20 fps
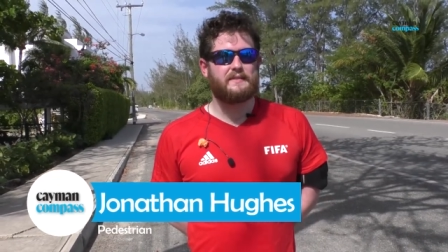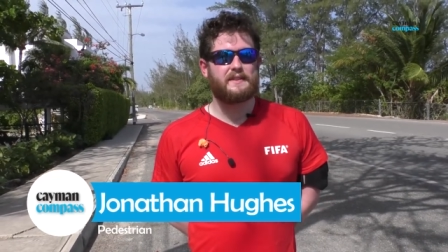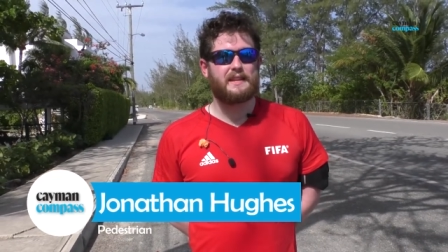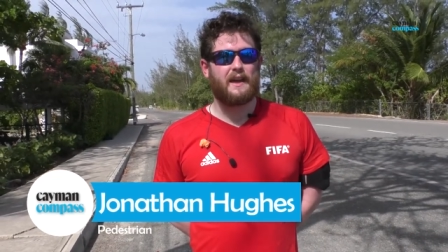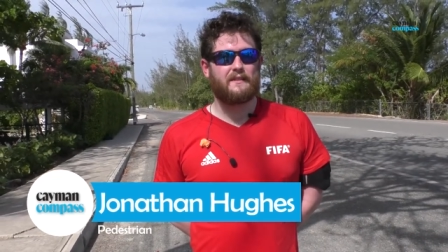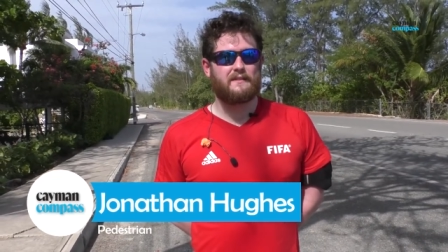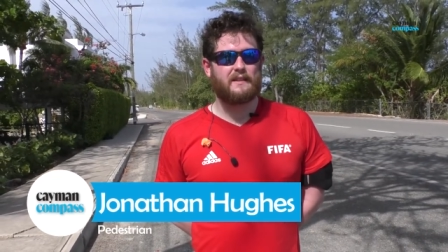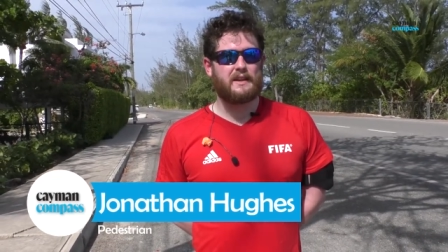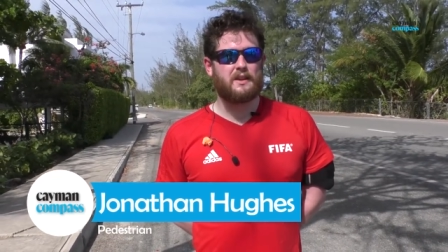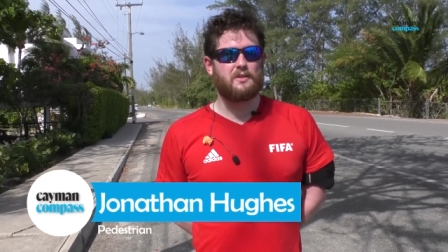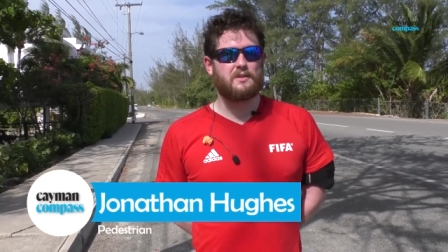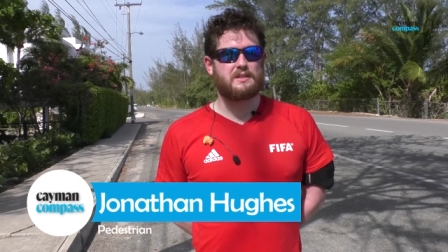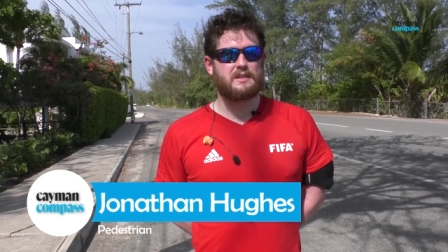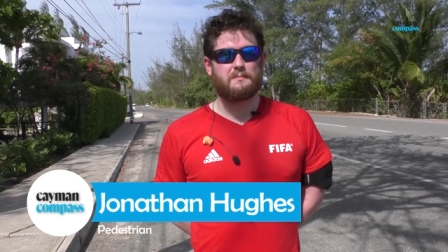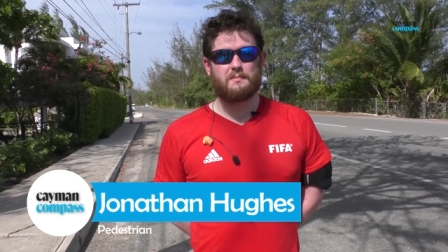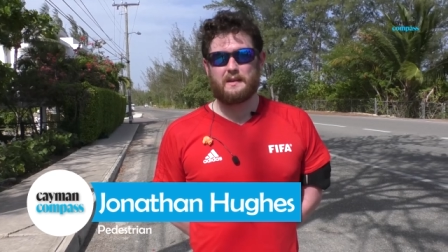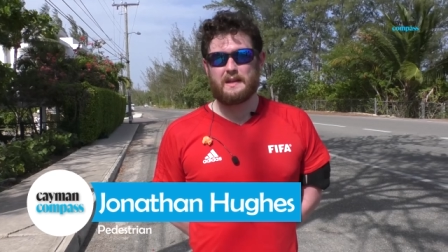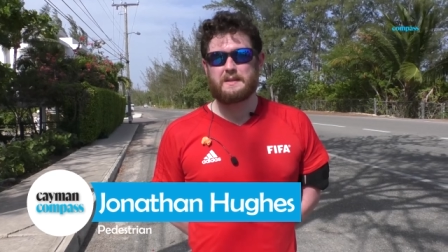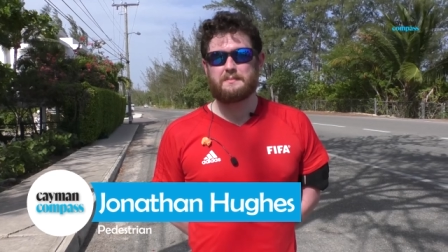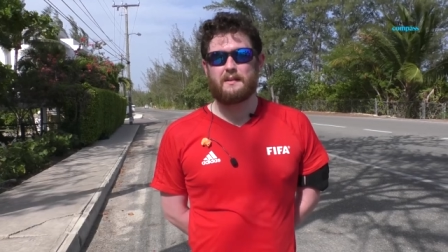I've definitely
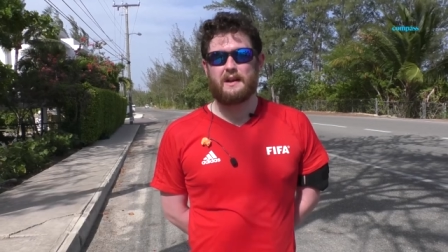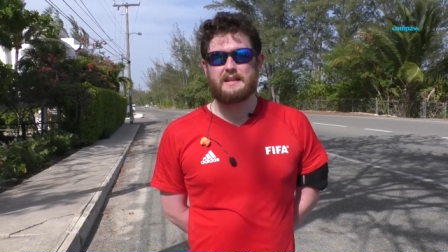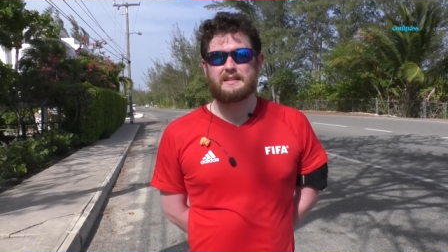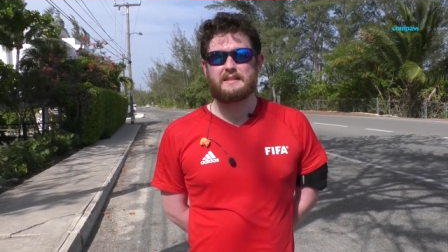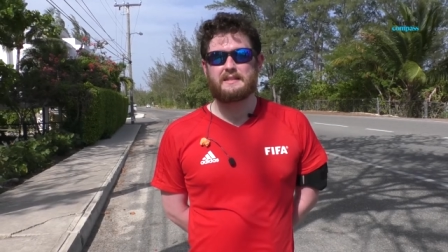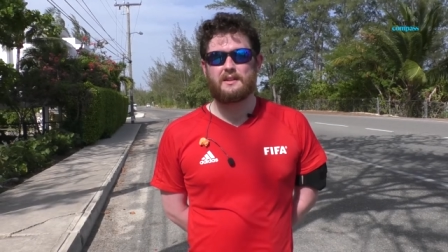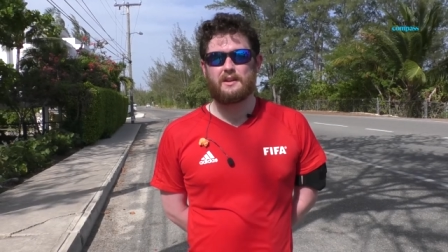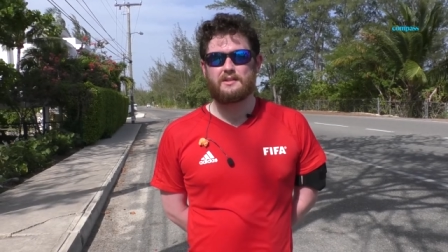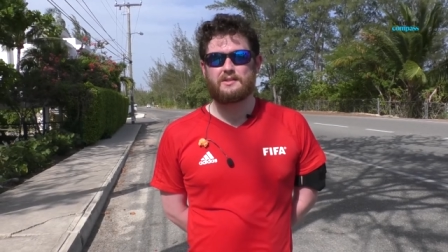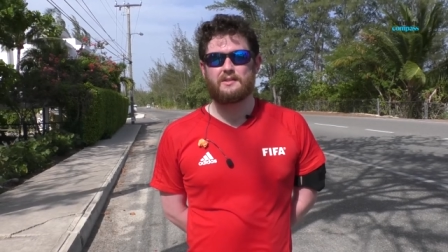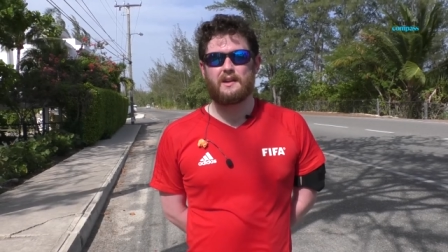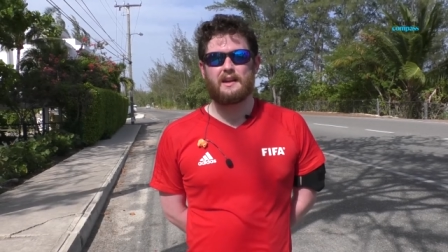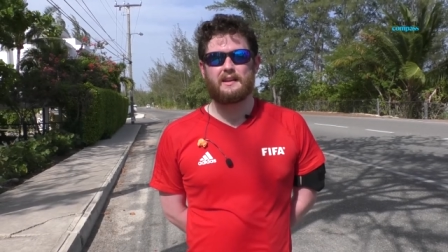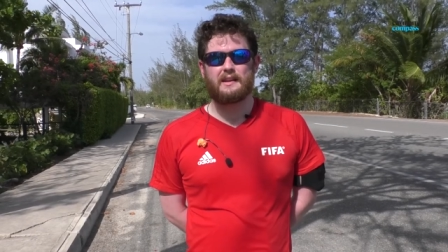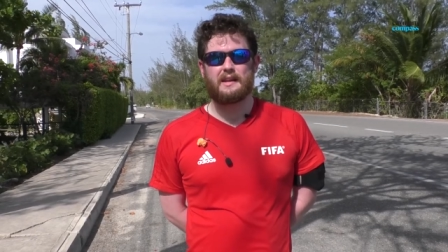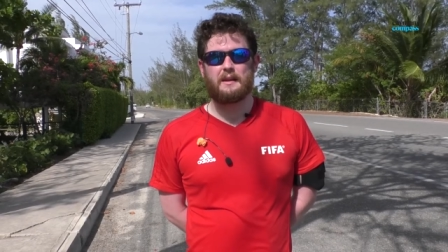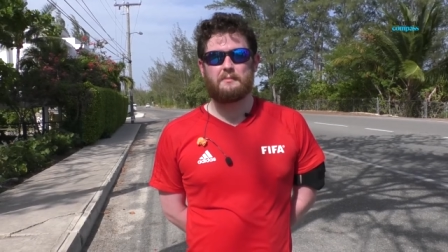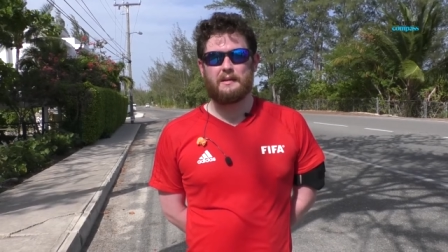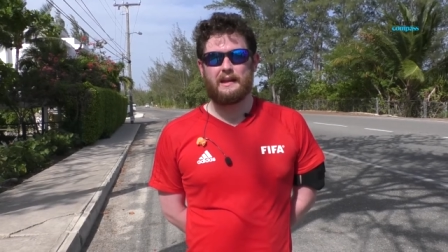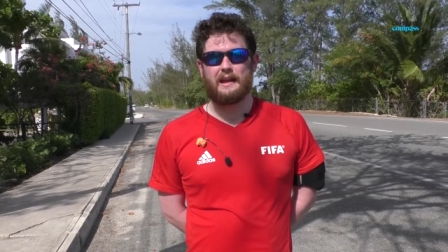noticed the police presence out
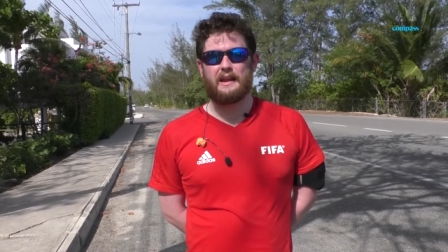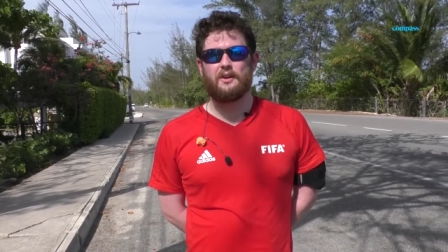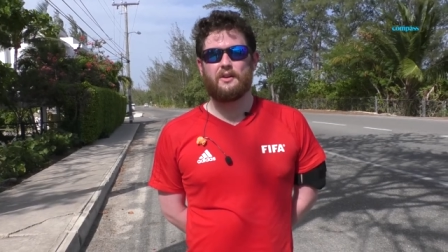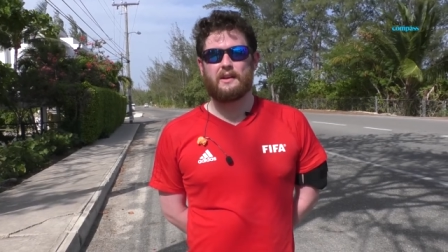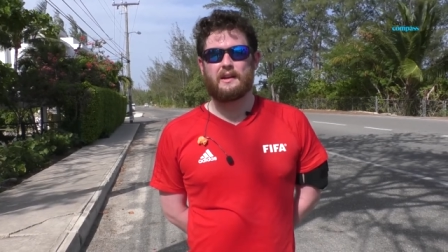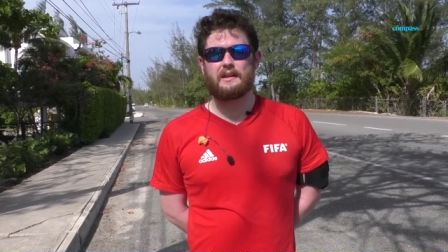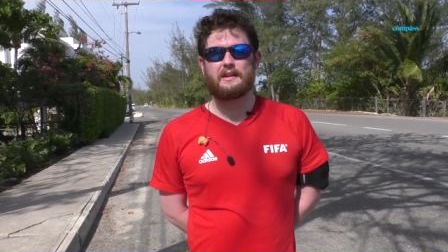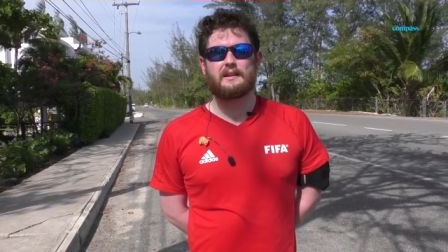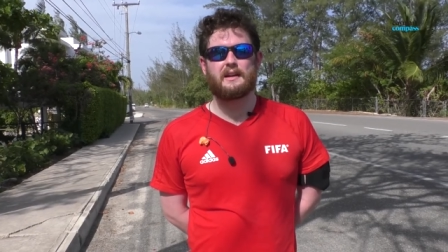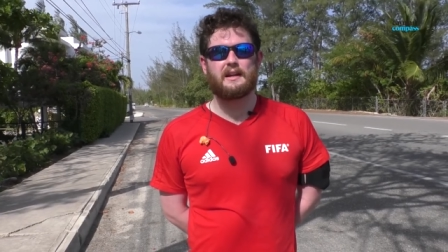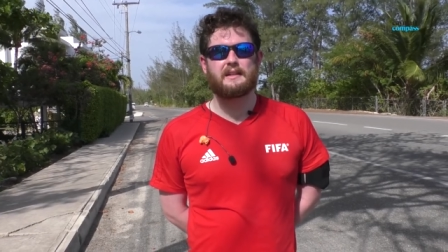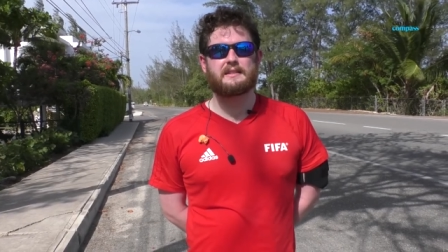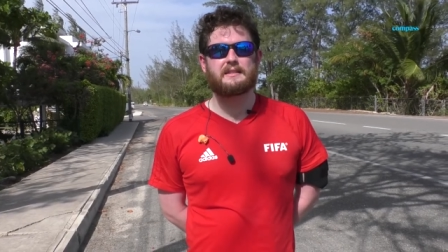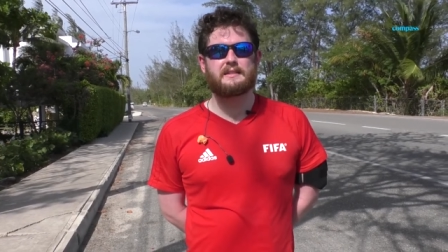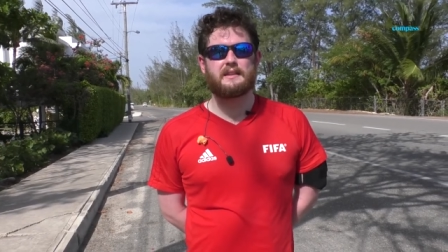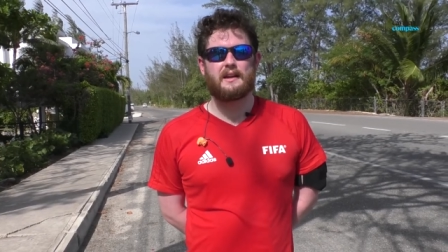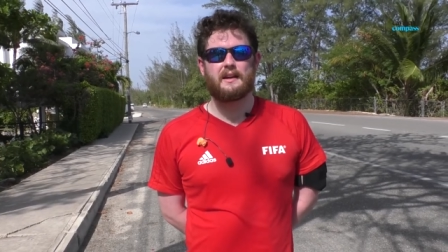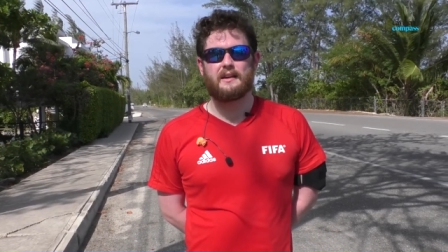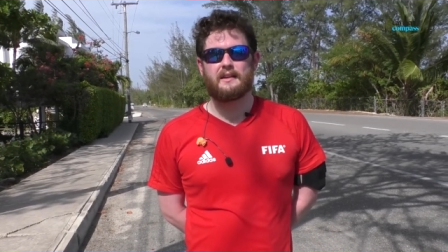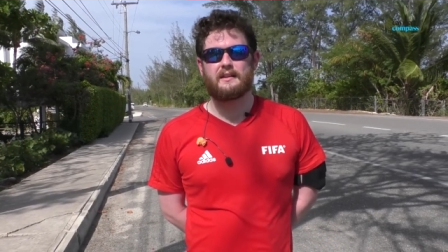trying to keep a lid on it, and
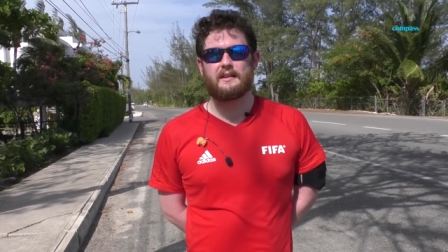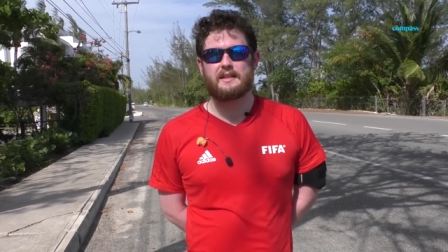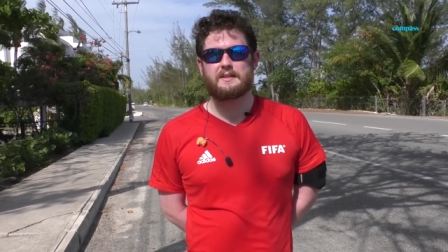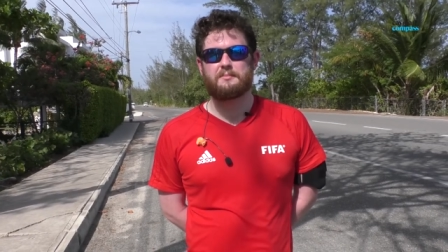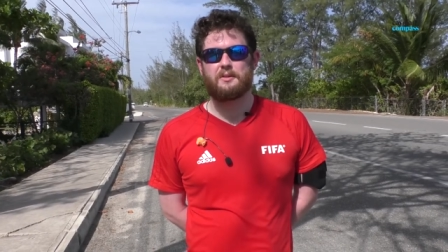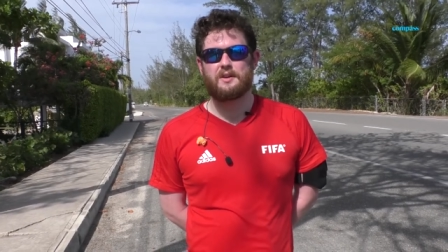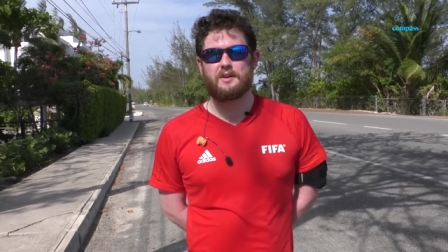that's